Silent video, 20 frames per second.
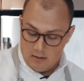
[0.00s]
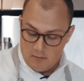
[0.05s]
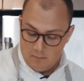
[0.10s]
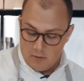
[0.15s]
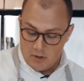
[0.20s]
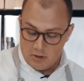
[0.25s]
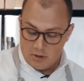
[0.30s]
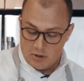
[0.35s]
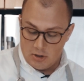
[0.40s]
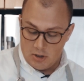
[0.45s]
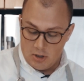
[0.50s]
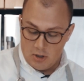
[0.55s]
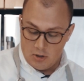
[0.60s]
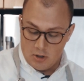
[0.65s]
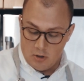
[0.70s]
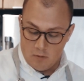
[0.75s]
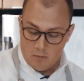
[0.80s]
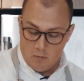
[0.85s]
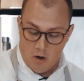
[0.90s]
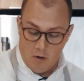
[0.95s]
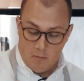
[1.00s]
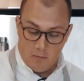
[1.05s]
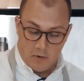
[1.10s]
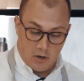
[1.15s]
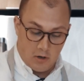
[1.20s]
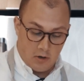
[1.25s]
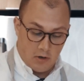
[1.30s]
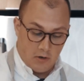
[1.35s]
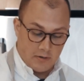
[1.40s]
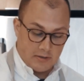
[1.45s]
which you don't want when
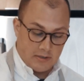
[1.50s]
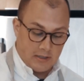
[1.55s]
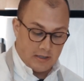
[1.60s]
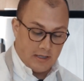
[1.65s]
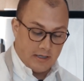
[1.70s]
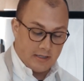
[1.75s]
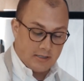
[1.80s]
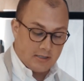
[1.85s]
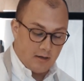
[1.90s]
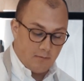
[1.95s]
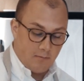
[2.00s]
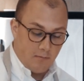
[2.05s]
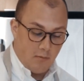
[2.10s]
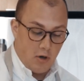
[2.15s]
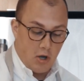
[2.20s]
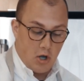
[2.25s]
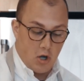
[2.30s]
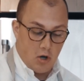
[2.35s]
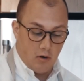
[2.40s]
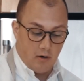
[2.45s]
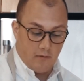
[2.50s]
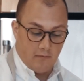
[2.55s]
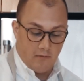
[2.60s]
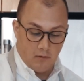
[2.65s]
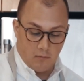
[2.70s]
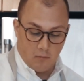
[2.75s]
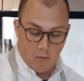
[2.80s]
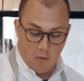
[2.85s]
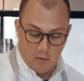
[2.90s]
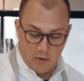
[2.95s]
you're using these
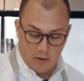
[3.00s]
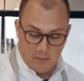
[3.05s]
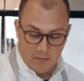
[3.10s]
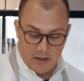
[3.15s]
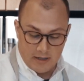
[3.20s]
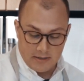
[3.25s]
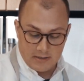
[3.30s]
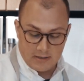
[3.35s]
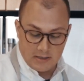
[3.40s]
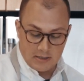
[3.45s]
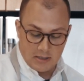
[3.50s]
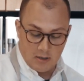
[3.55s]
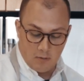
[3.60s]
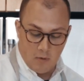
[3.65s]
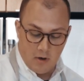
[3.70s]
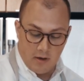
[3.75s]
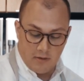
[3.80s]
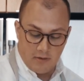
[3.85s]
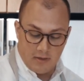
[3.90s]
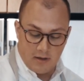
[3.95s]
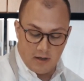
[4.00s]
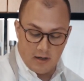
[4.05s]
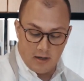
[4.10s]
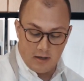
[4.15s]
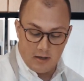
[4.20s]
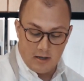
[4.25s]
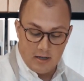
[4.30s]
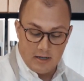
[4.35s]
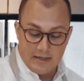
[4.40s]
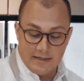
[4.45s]
beautiful rolling pins because you want
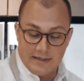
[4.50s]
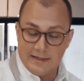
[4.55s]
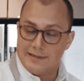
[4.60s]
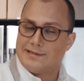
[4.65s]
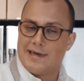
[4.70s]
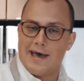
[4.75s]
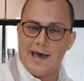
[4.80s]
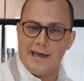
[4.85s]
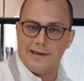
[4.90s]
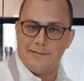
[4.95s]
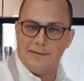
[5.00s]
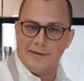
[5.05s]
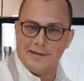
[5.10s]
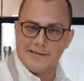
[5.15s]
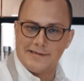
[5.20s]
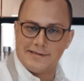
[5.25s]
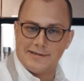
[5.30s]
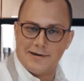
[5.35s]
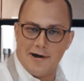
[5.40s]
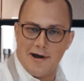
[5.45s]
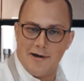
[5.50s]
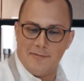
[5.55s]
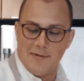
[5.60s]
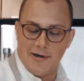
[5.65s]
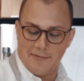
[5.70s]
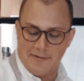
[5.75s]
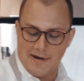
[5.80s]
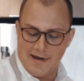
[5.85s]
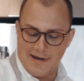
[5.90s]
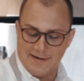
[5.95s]
the design to be the star, am
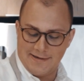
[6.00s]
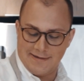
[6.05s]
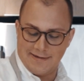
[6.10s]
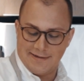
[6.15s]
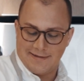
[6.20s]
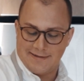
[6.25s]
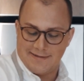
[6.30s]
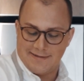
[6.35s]
I right?